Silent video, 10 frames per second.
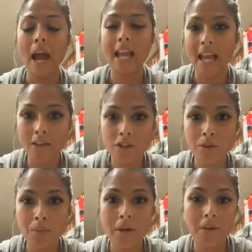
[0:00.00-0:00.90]
I can't
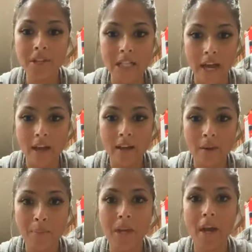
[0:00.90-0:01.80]
do middle of the day
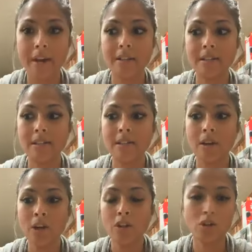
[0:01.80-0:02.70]
because
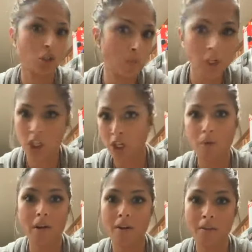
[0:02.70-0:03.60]
there's too much shit
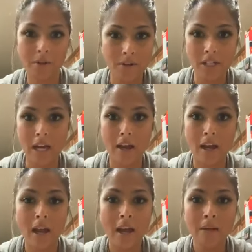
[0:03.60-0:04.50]
going on in the middle of the day.